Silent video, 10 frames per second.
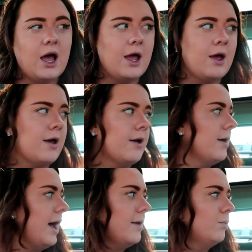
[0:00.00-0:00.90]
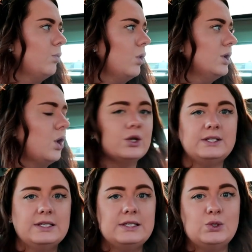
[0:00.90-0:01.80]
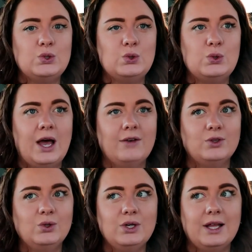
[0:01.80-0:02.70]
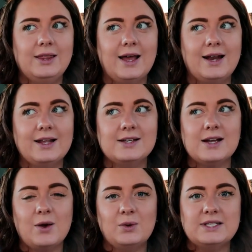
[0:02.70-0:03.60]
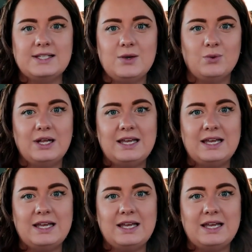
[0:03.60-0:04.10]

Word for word: uh, I want Austin to have a look at that and I want to see what